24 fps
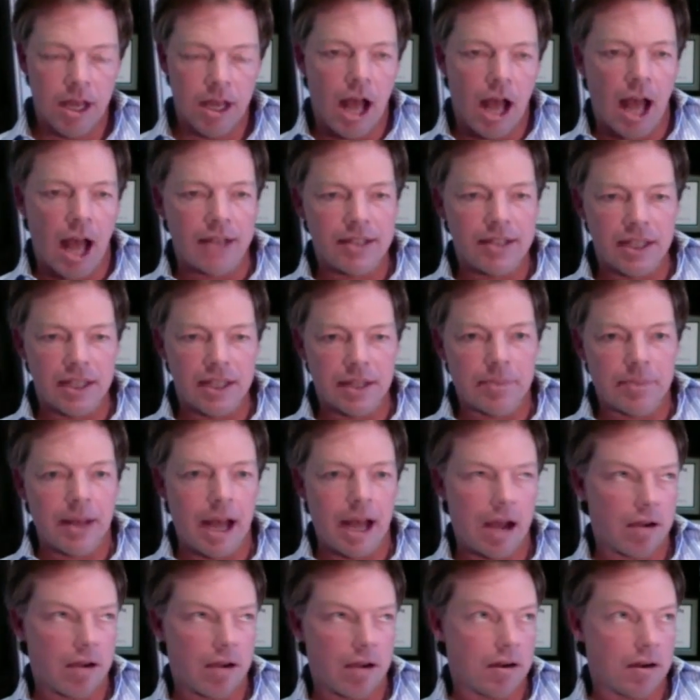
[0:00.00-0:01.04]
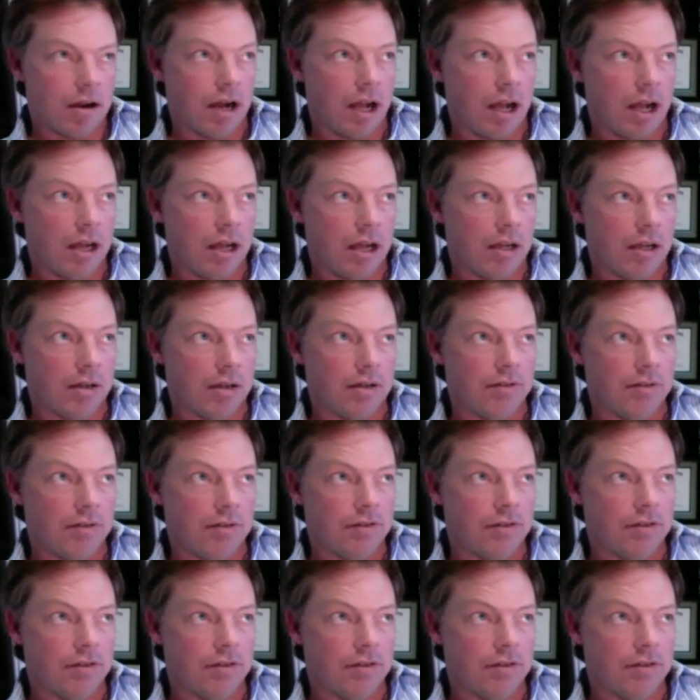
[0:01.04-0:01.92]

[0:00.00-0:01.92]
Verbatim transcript: I see the power of